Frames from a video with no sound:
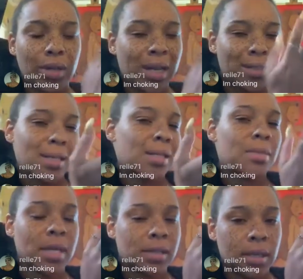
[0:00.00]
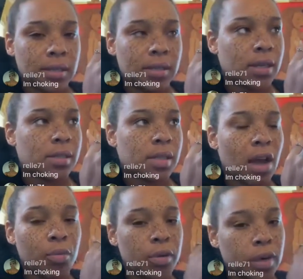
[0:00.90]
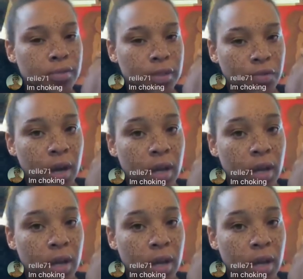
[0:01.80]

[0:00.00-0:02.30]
Like, that doesn't make sense. That's counterproductive as fuck.